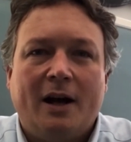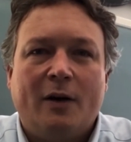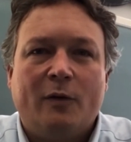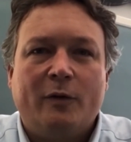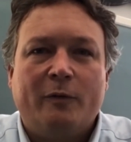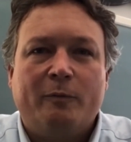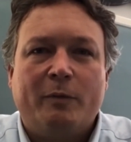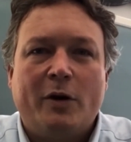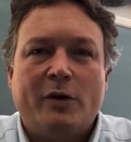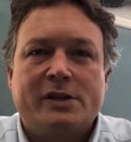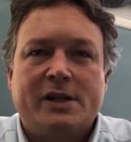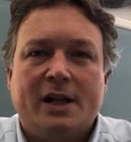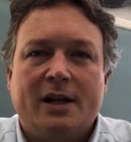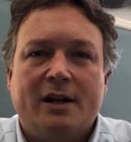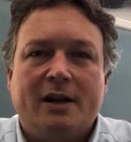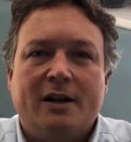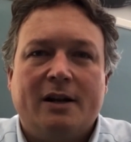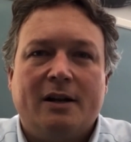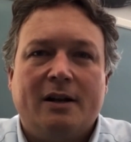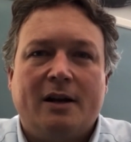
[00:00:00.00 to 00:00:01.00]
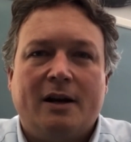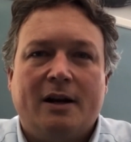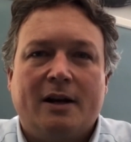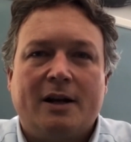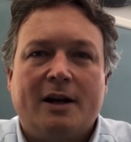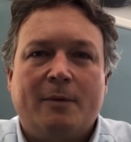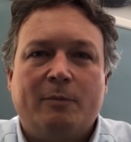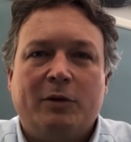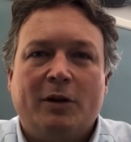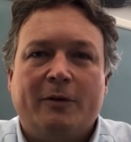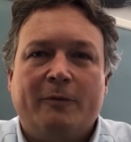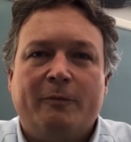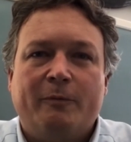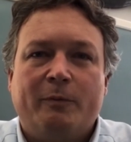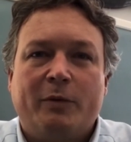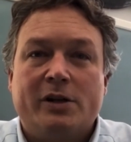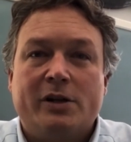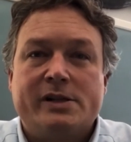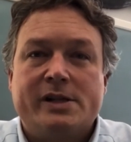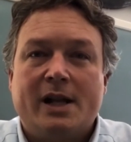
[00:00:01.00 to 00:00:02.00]
We posted a couple of
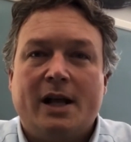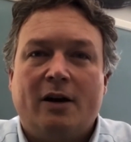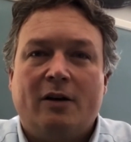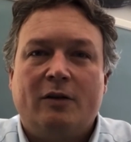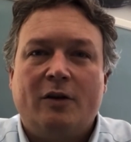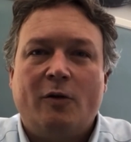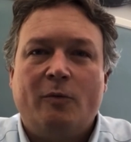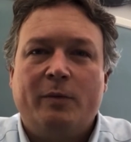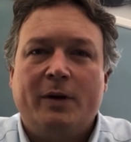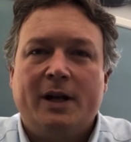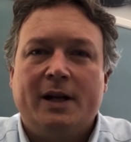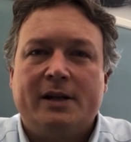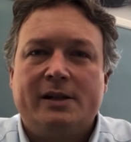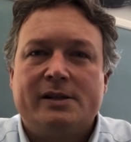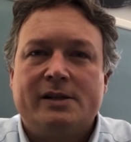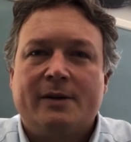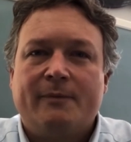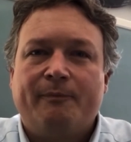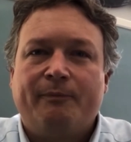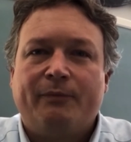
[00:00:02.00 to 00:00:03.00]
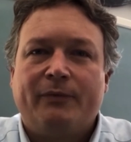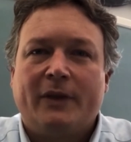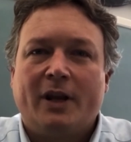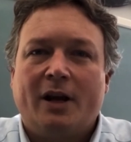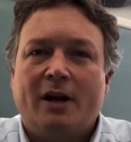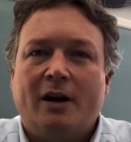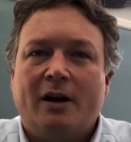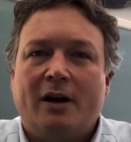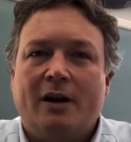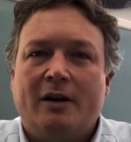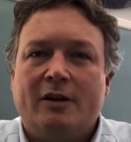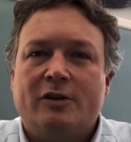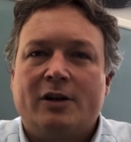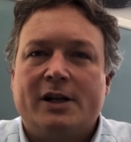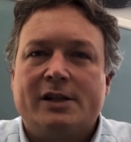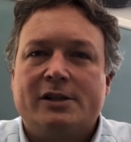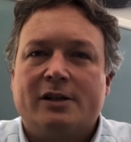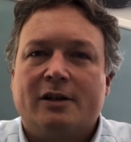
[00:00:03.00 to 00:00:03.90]
personnel openings. Our treasurer